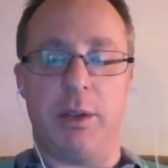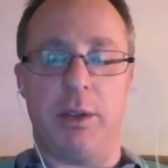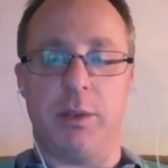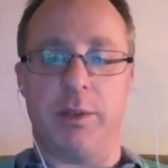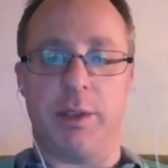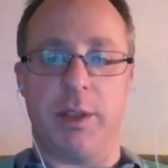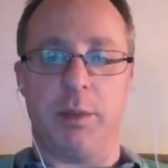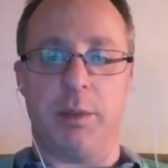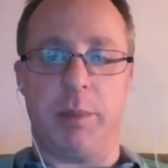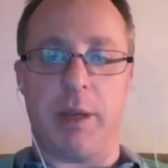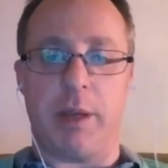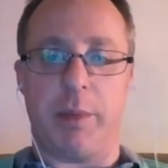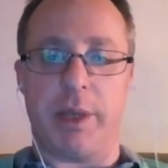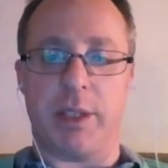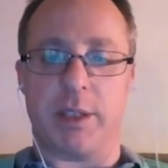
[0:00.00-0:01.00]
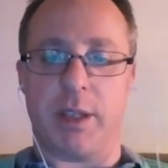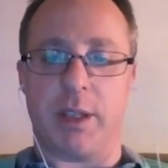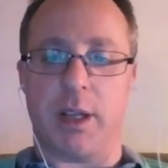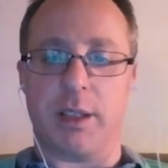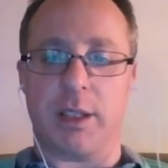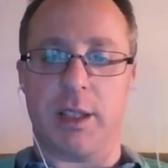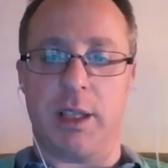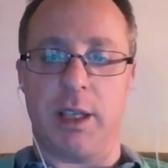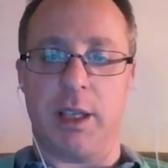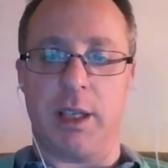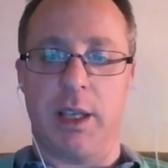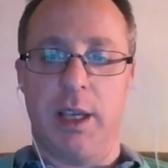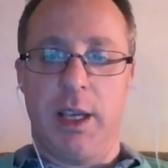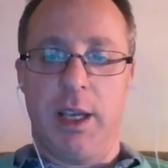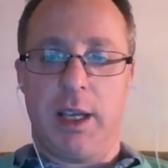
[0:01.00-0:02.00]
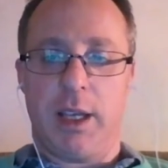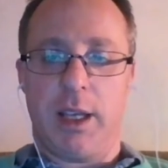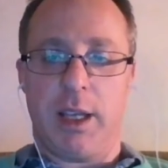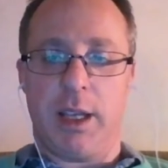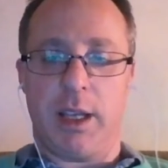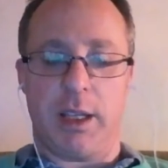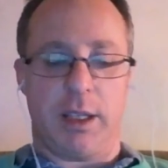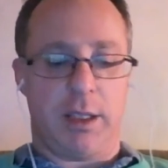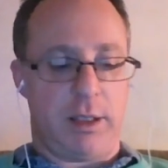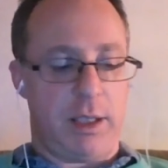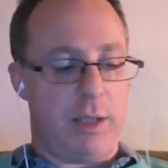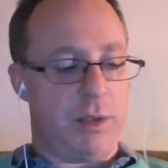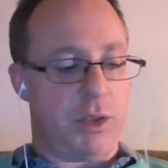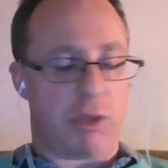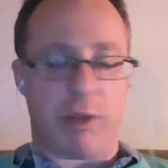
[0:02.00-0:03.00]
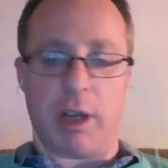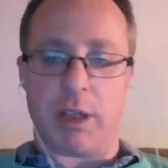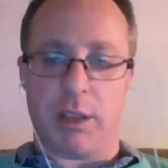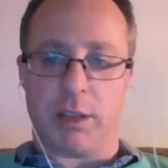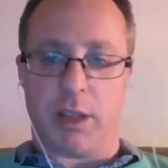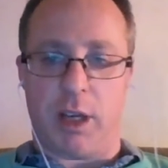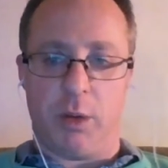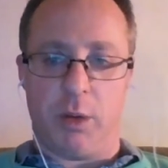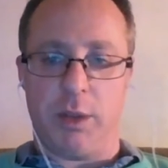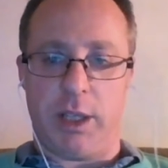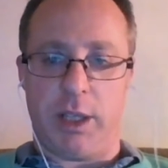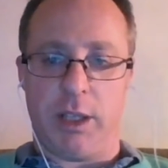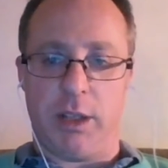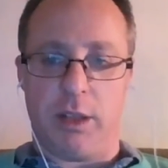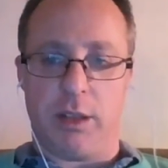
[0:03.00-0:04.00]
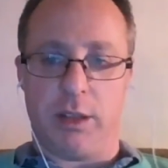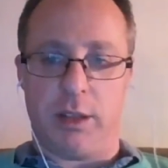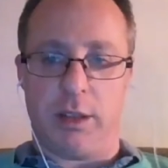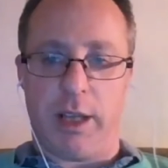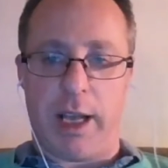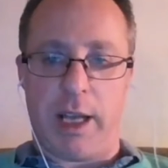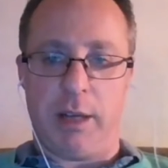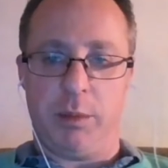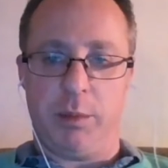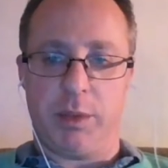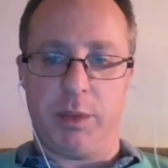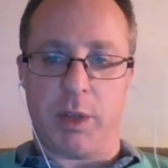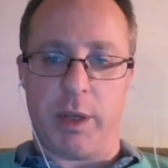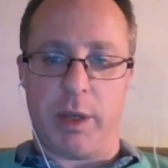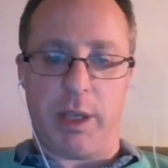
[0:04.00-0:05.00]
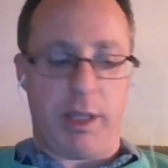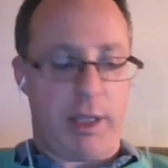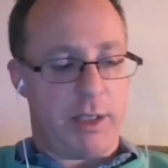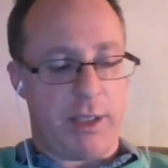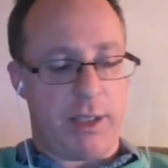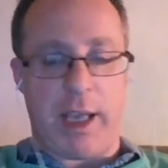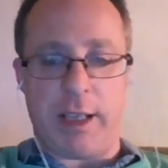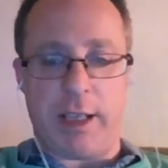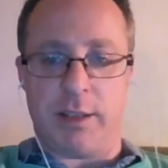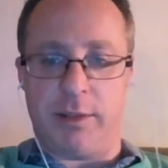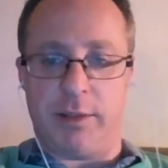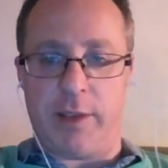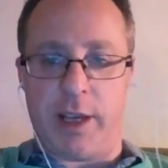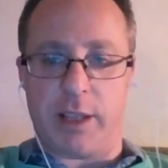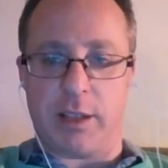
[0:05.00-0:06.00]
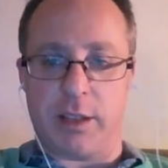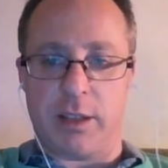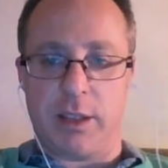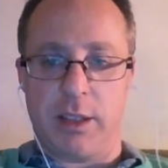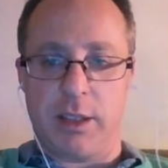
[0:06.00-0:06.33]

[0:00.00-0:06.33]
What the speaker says: for the PMP starter kit, it gives instructions to hold it in your hand, so because it has an effect.